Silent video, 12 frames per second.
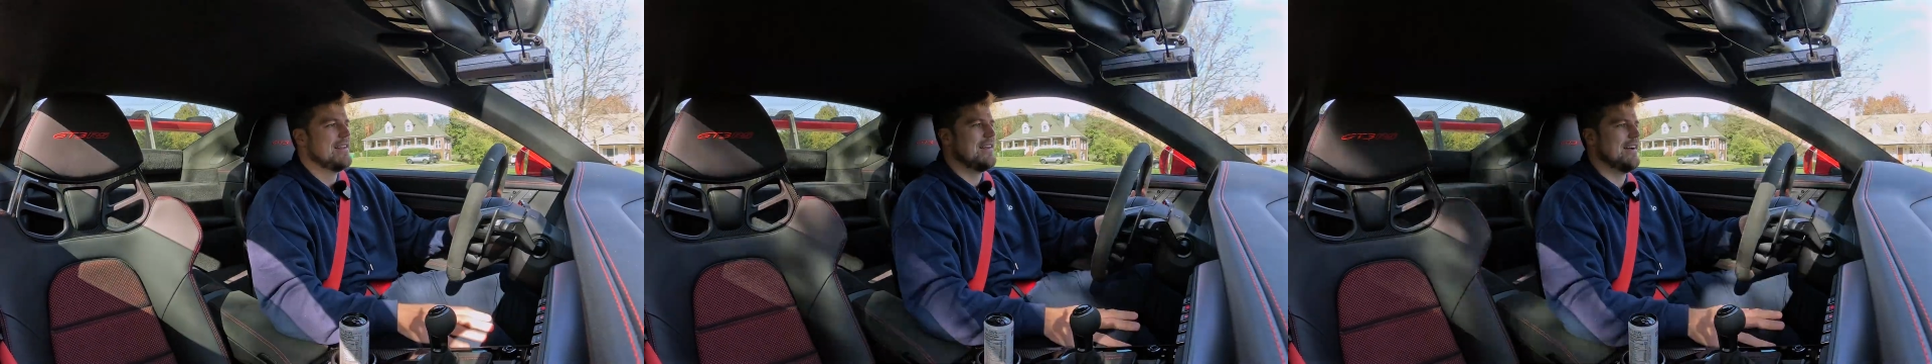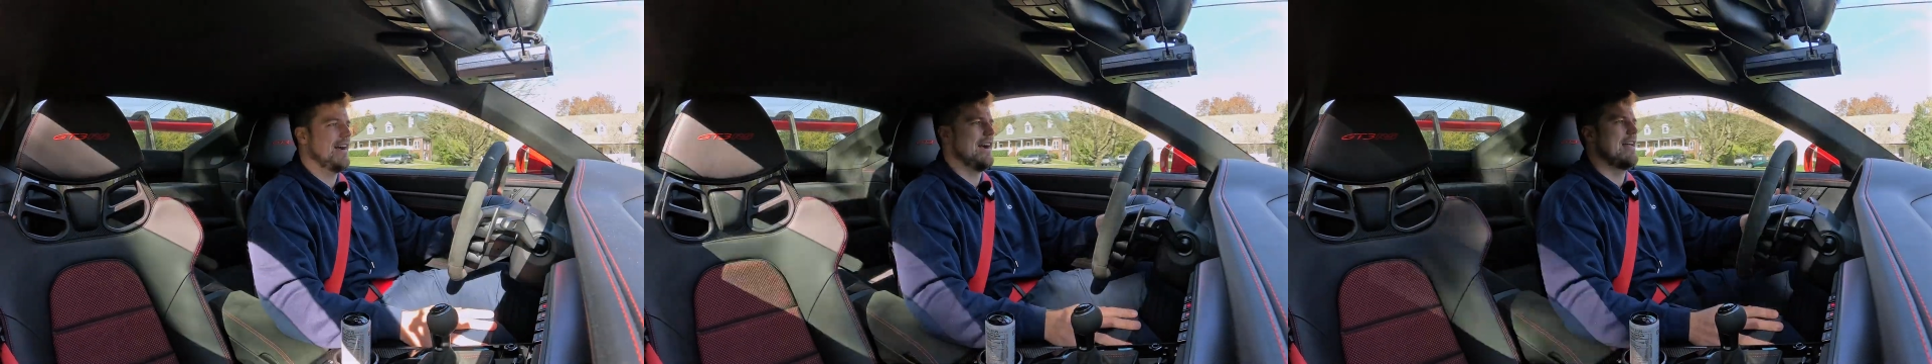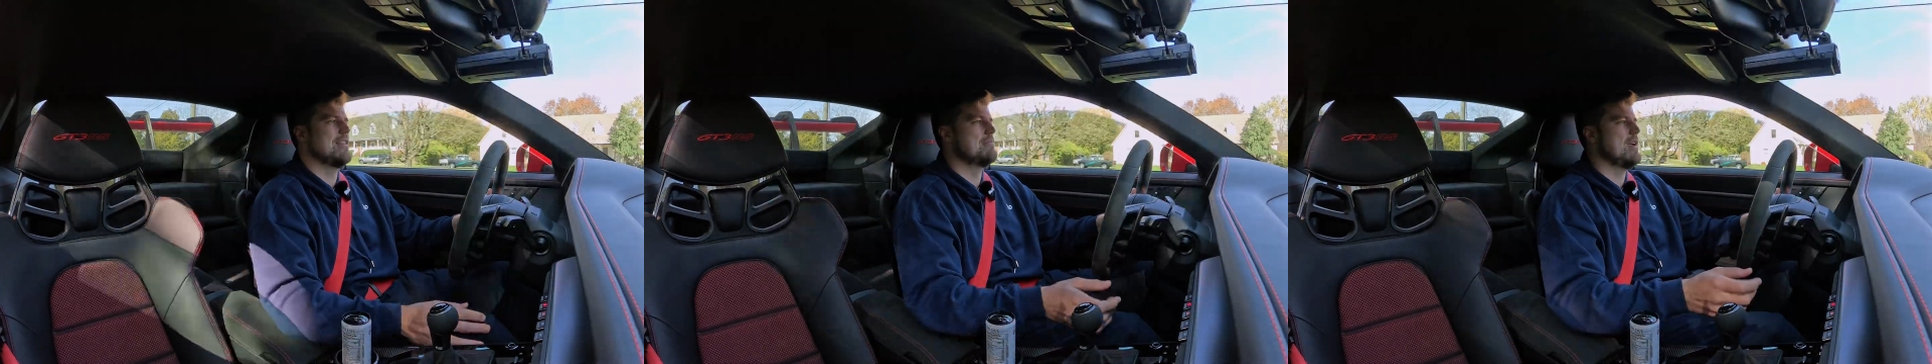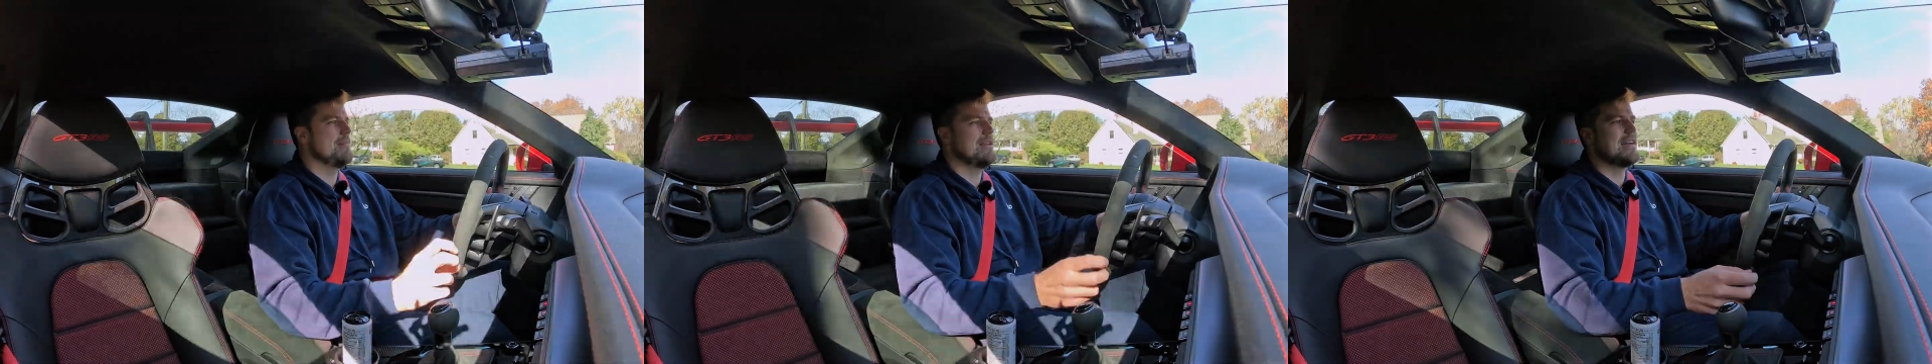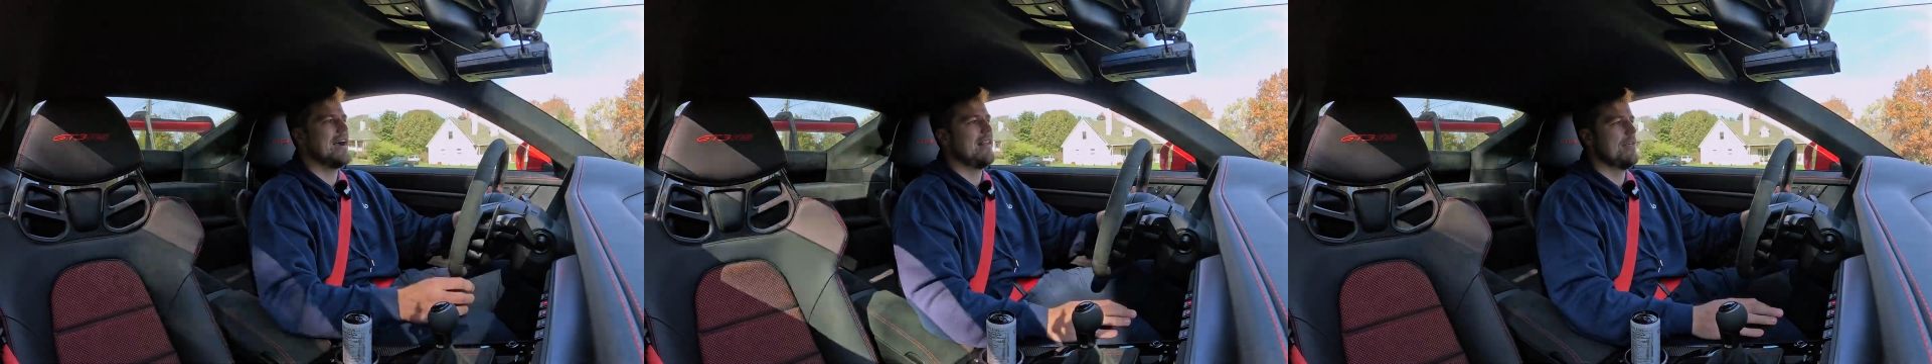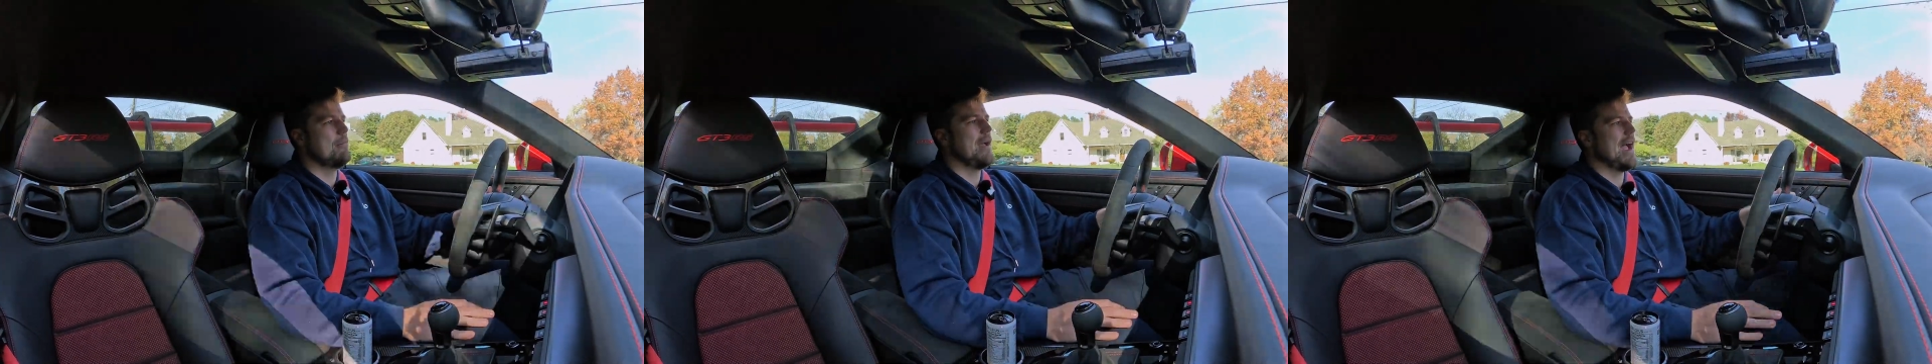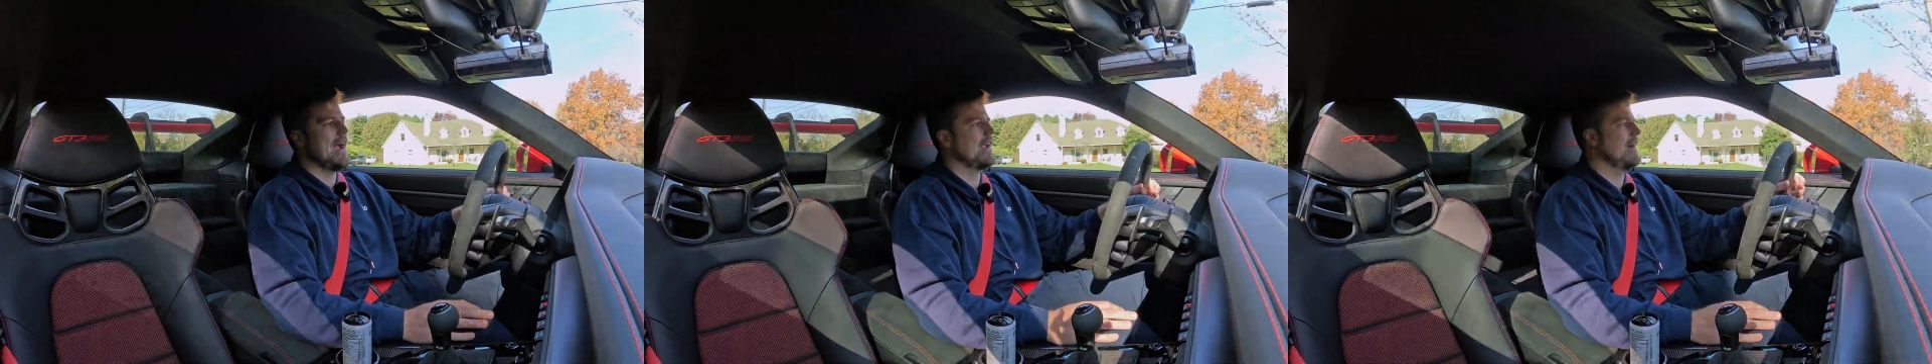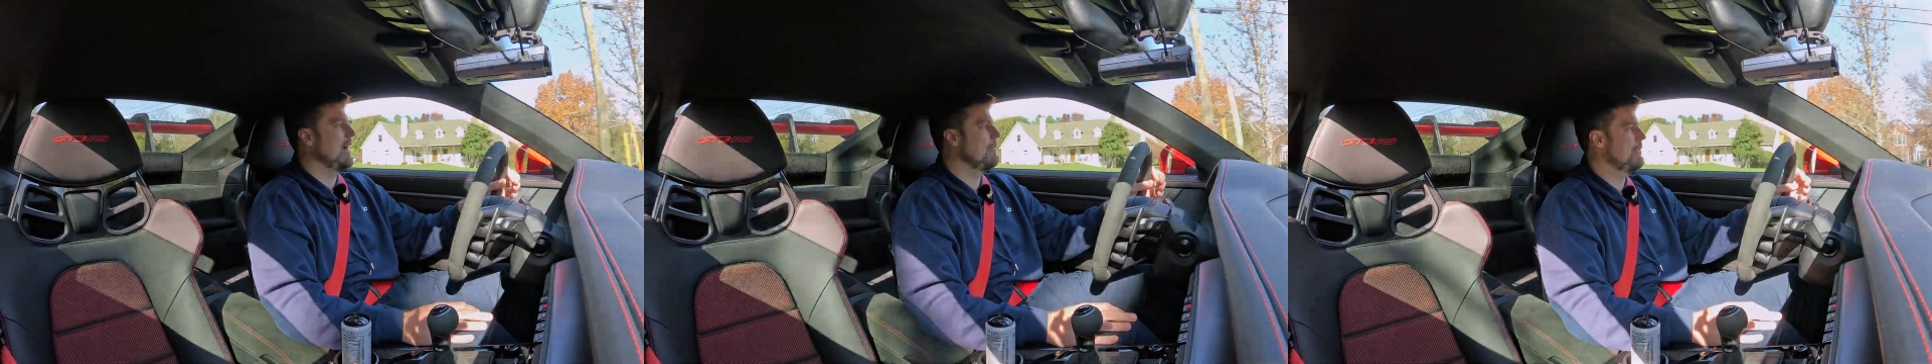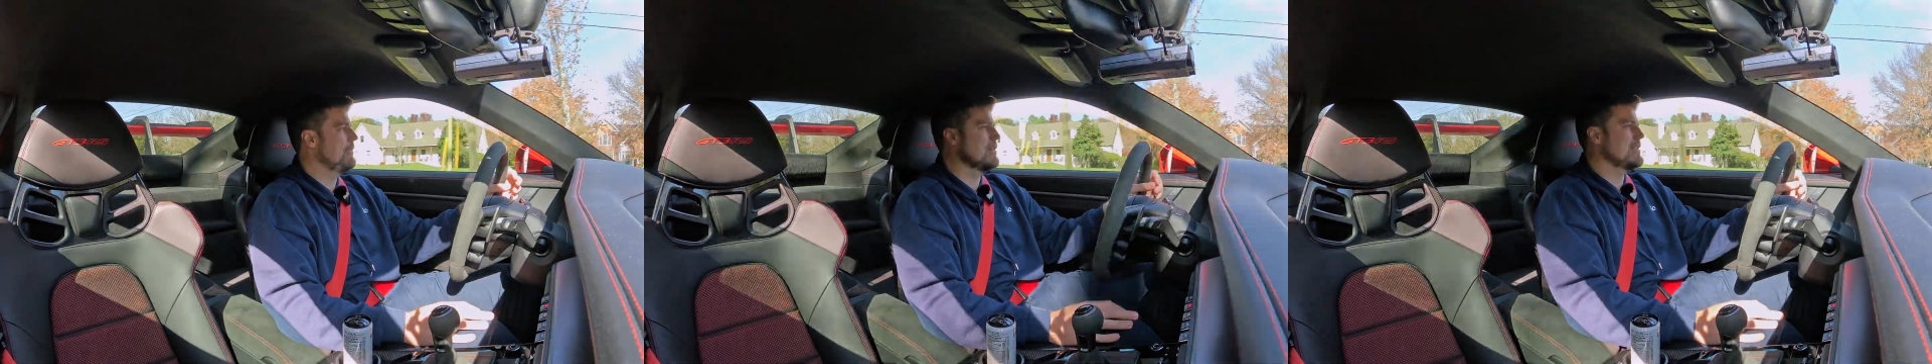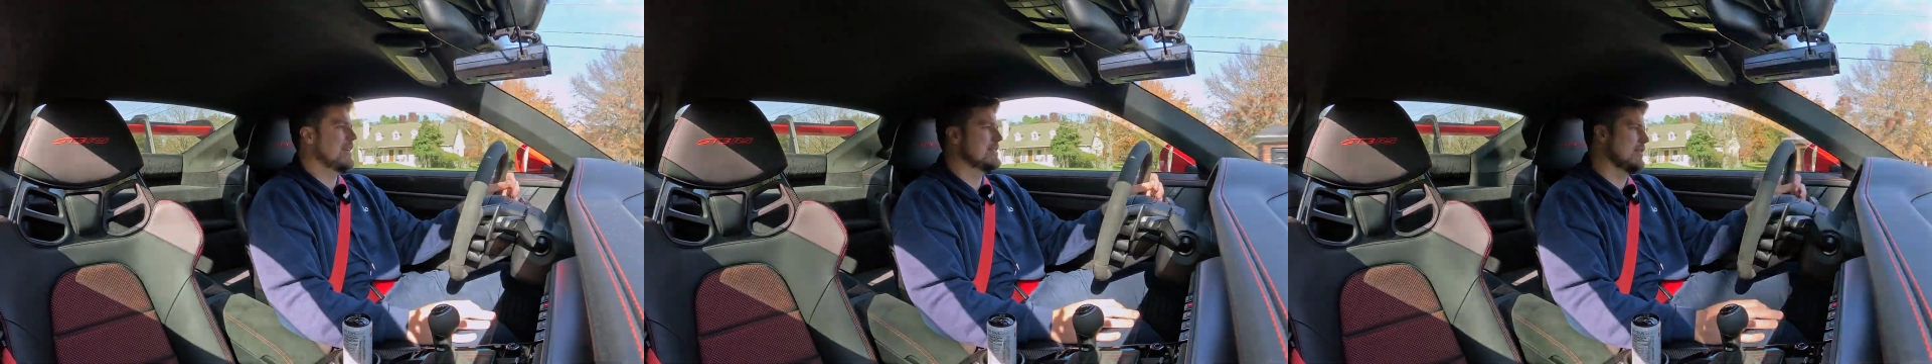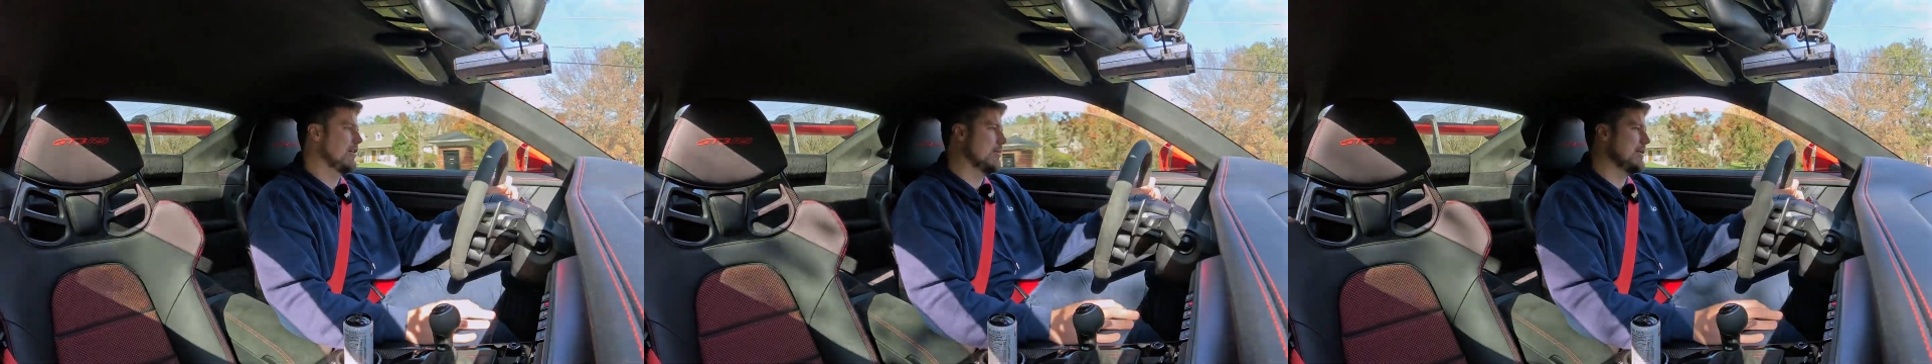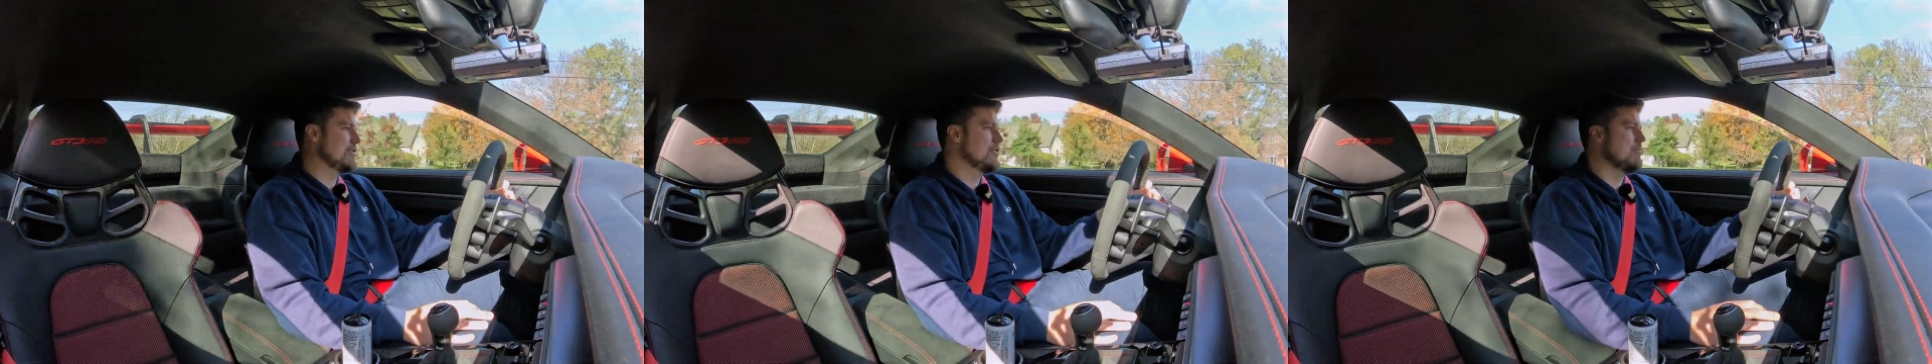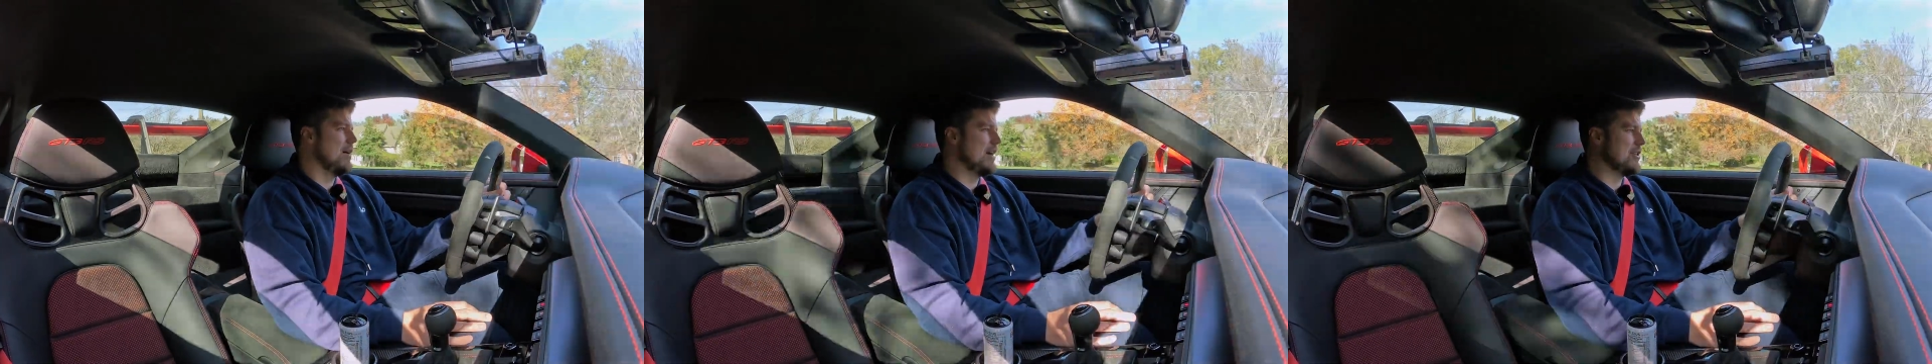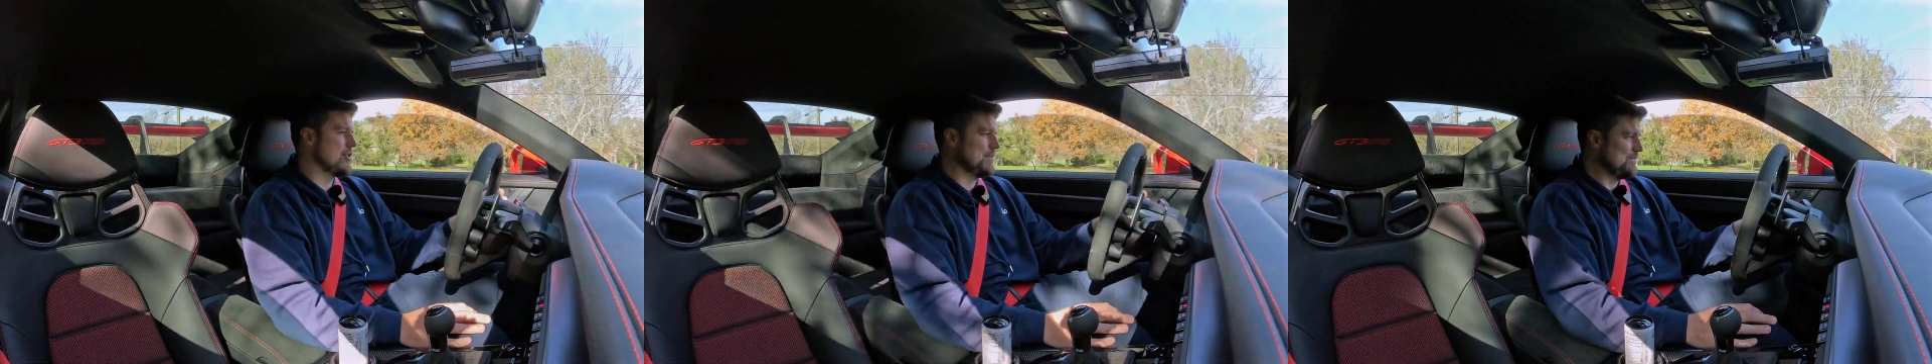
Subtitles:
and then maybe dial it back if it feels like it's a little bit too much.